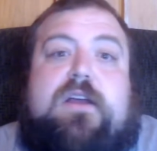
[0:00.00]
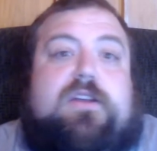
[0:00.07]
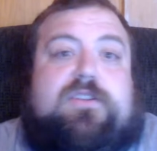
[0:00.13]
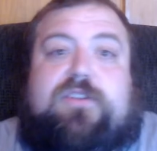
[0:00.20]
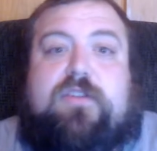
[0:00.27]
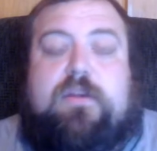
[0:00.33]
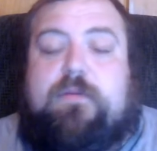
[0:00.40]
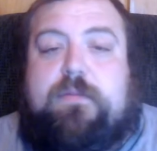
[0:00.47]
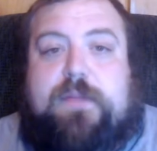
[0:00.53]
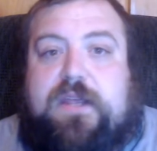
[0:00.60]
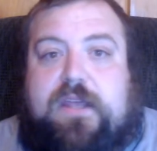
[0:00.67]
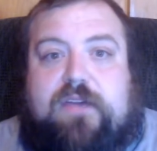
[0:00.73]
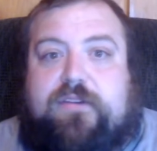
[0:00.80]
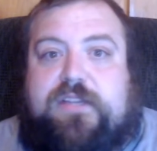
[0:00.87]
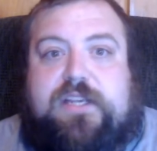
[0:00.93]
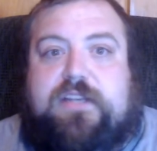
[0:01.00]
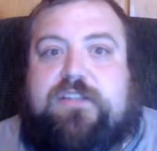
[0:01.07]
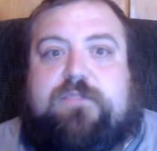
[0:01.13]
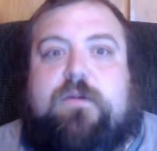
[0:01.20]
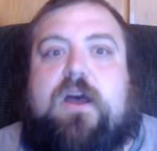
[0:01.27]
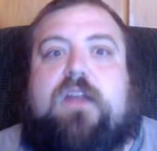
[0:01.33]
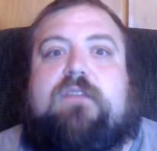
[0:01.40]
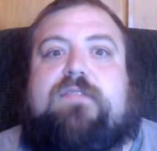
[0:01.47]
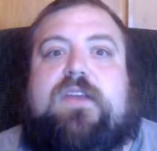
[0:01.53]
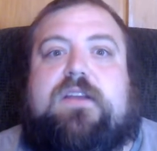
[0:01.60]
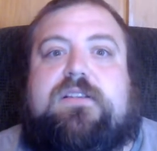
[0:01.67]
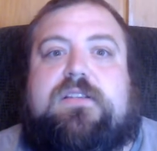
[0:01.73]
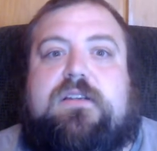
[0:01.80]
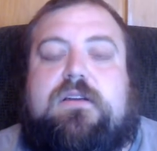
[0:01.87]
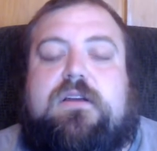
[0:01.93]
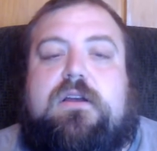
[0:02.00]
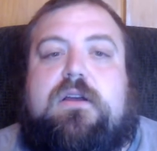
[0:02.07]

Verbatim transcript: So they would be guilty as well of this.